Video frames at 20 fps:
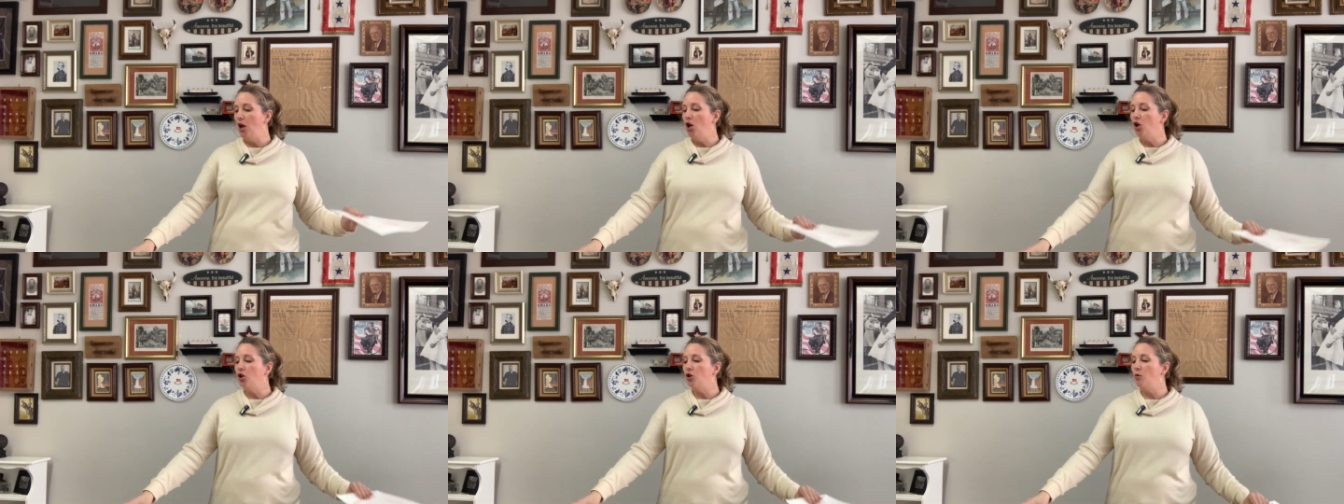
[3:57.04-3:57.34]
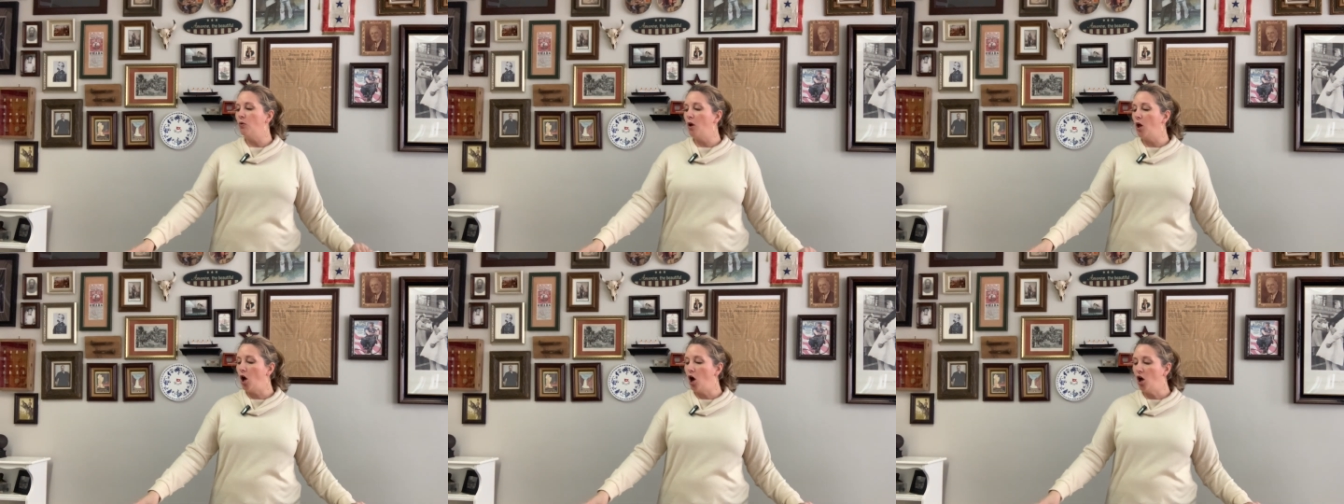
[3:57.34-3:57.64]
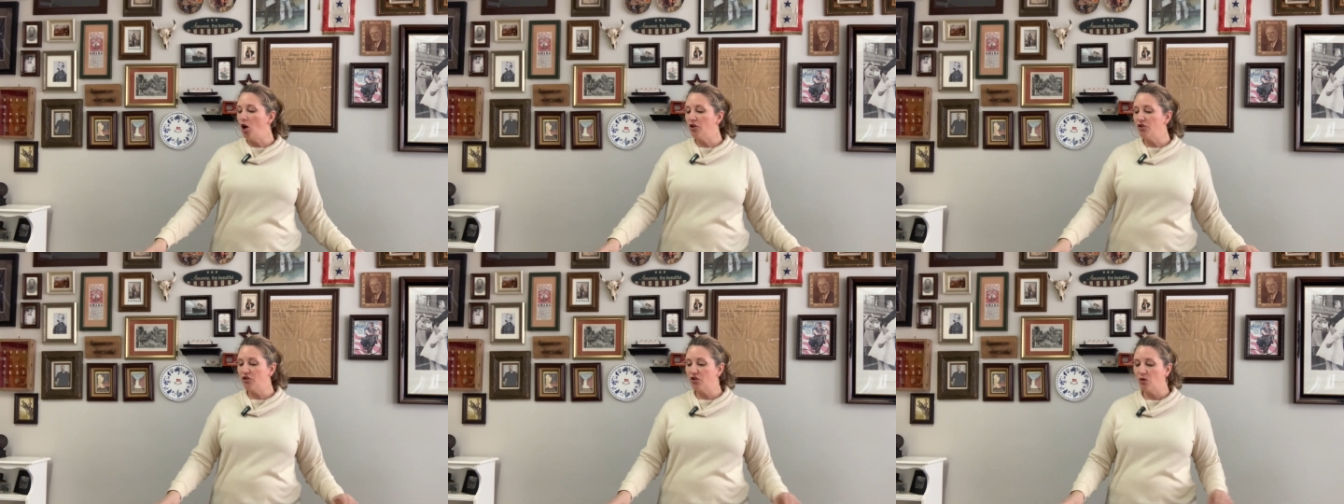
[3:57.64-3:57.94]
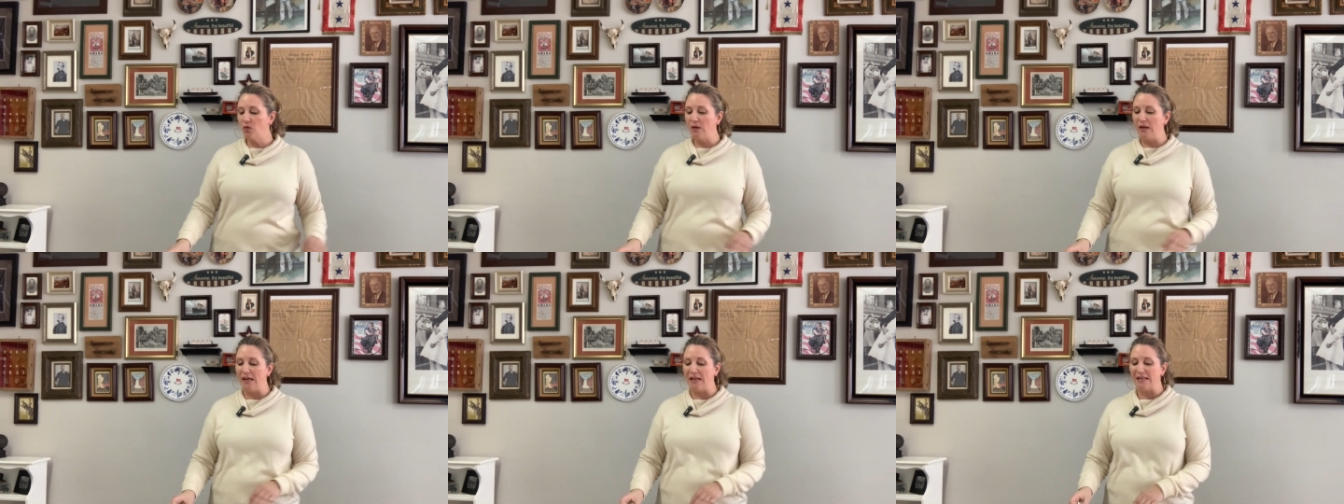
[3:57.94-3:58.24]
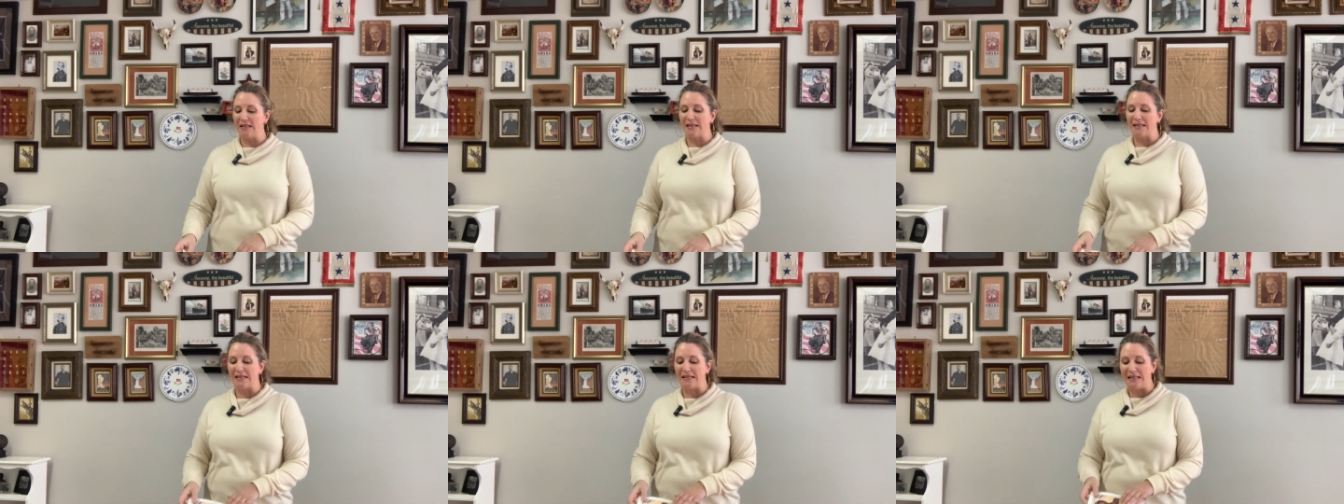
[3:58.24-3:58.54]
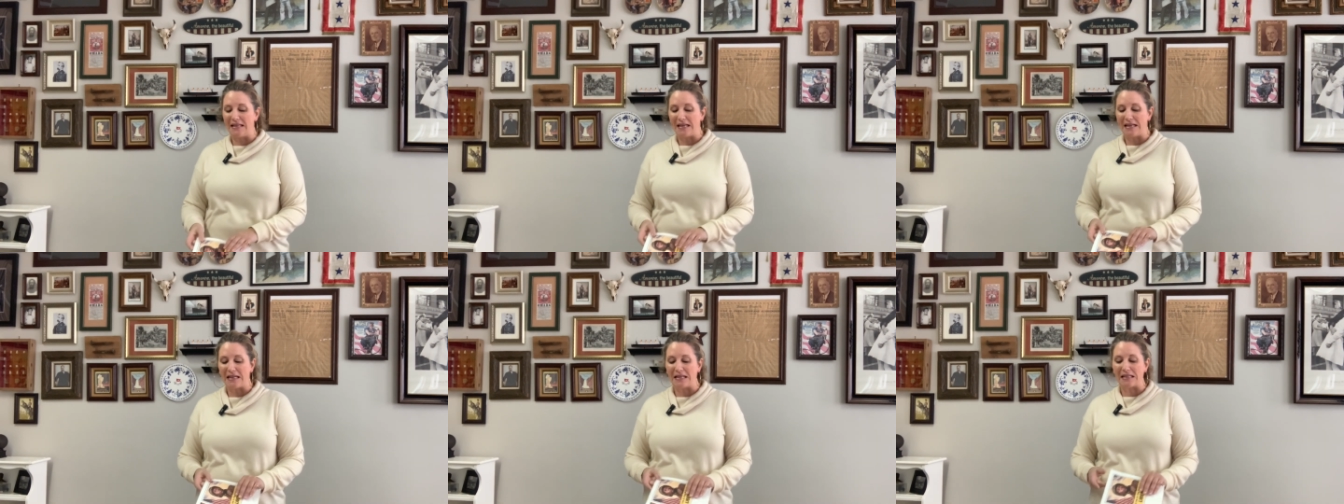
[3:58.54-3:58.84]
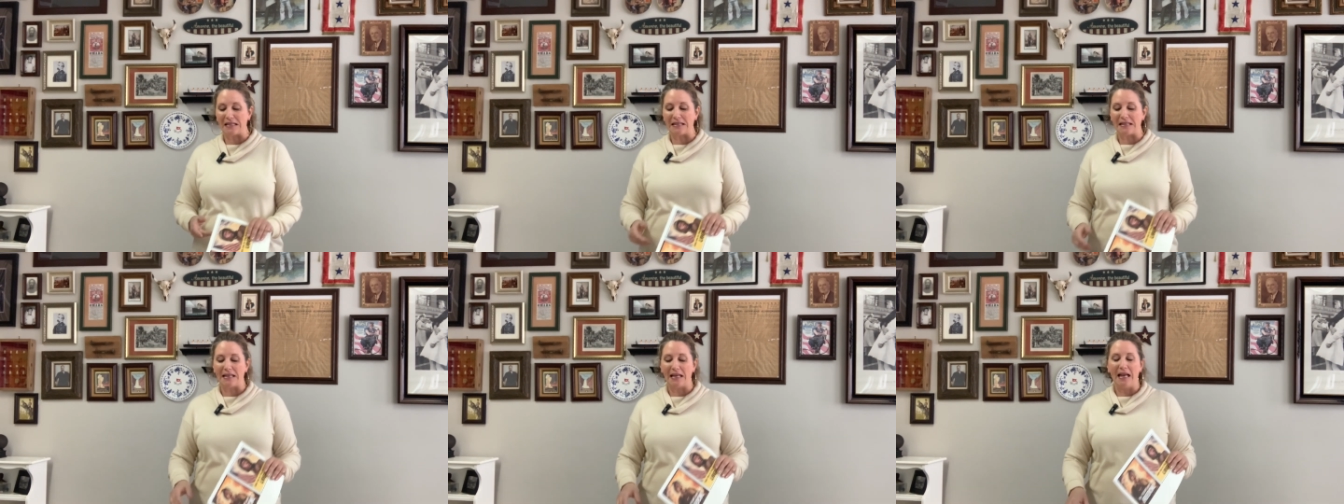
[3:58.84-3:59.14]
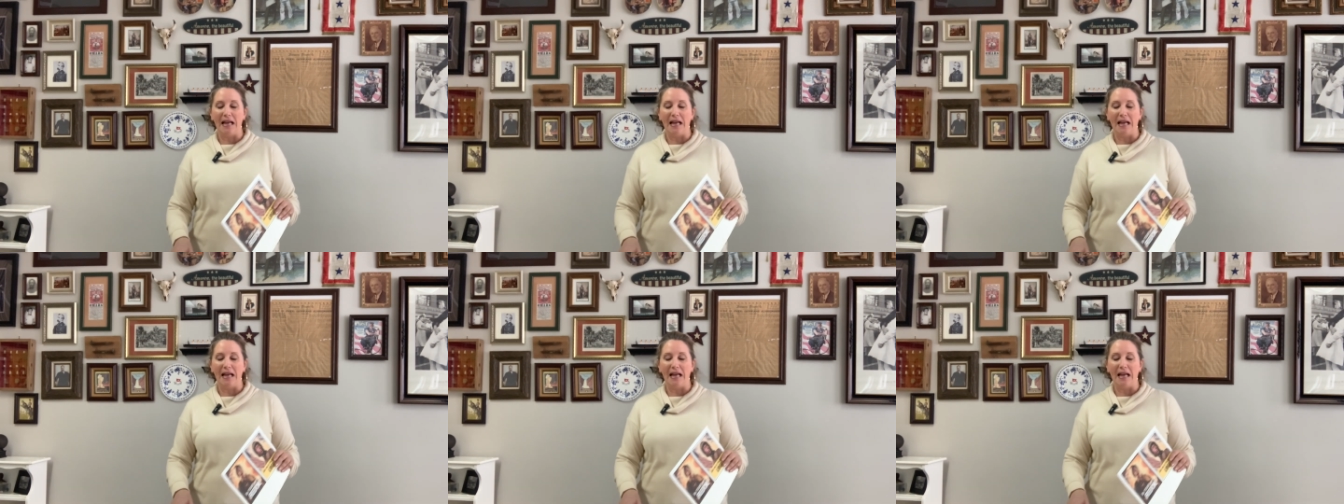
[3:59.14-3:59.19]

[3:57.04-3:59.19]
You will also get 6